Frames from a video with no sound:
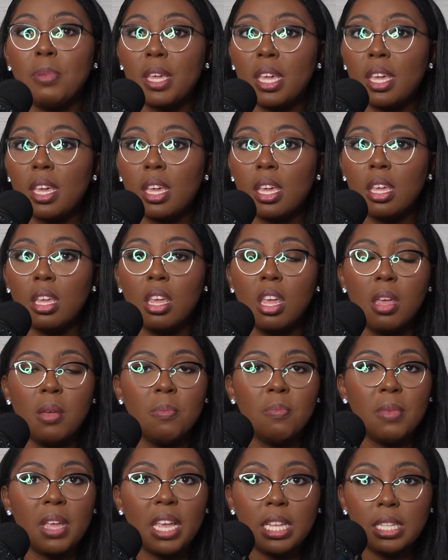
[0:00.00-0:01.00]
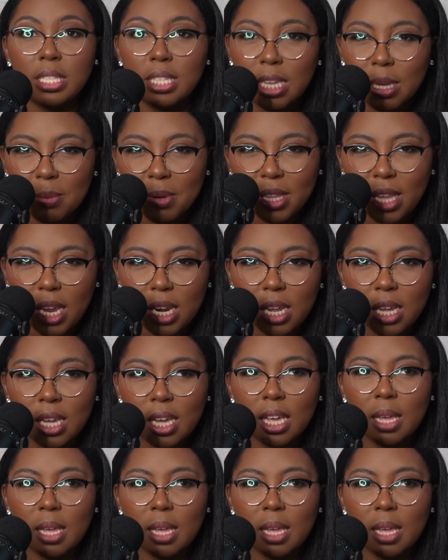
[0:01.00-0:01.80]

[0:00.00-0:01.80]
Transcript: be intimidating.